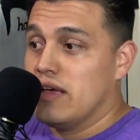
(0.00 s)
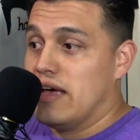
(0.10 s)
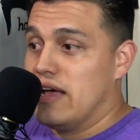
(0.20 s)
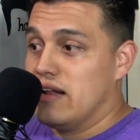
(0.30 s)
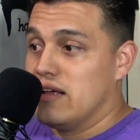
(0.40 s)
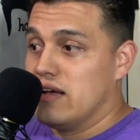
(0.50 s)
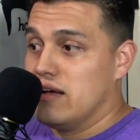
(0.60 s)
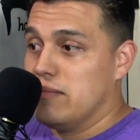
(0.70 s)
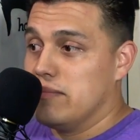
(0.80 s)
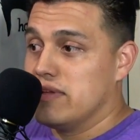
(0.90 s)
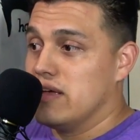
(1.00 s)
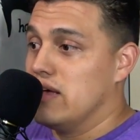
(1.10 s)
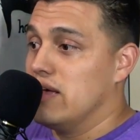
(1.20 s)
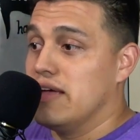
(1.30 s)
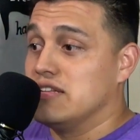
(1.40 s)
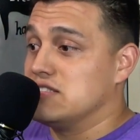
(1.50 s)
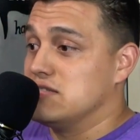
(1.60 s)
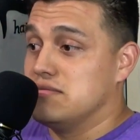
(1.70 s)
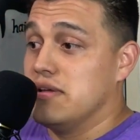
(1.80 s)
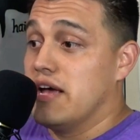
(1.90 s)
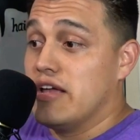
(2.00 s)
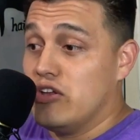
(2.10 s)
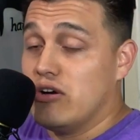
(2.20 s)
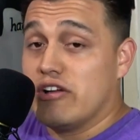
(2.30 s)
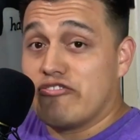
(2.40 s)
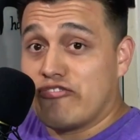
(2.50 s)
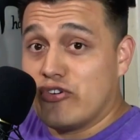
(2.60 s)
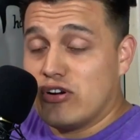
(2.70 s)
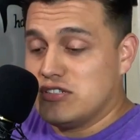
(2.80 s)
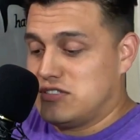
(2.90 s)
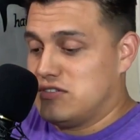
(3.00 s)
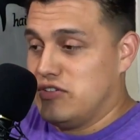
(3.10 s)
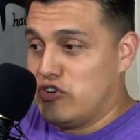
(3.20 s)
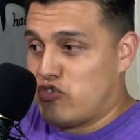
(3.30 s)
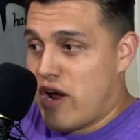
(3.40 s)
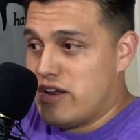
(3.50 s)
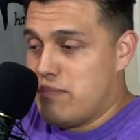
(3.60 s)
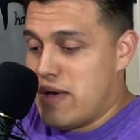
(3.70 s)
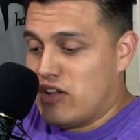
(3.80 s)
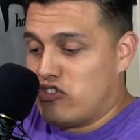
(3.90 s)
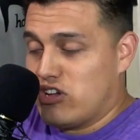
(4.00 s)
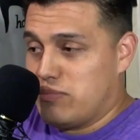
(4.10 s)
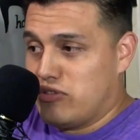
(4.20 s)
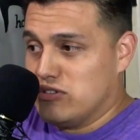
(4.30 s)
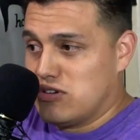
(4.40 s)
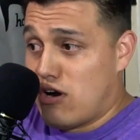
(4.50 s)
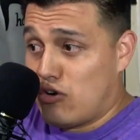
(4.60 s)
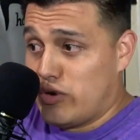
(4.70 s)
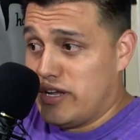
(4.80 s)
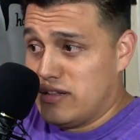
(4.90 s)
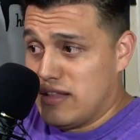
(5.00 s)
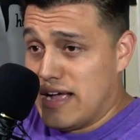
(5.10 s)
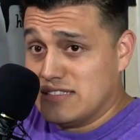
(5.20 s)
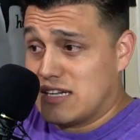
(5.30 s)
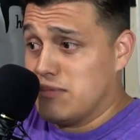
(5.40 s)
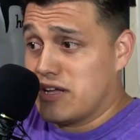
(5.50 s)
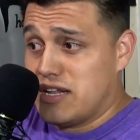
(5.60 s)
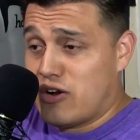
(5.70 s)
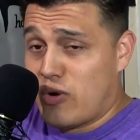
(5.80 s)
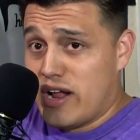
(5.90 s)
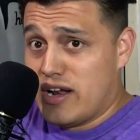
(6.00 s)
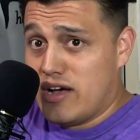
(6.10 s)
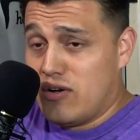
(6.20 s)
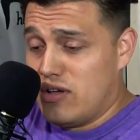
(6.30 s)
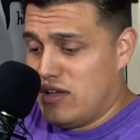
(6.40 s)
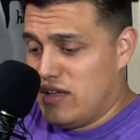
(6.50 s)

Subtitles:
and it's at first you're trying to match up those heart rate lines that I'm looking at right now,